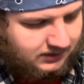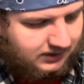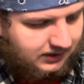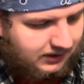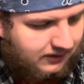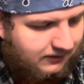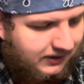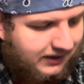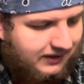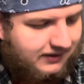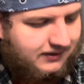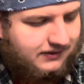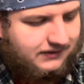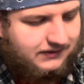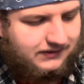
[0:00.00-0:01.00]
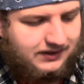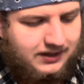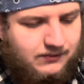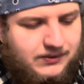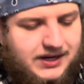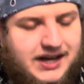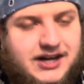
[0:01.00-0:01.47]
Alright. So then
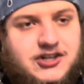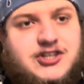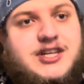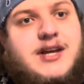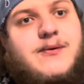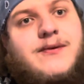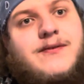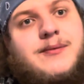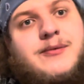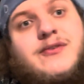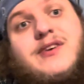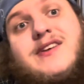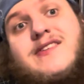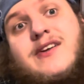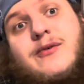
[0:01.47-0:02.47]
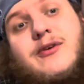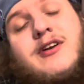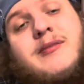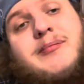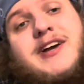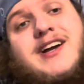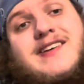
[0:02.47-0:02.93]
we actually get one of the movies that we're
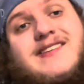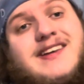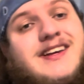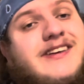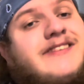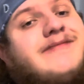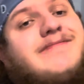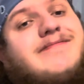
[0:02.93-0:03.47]
unboxing.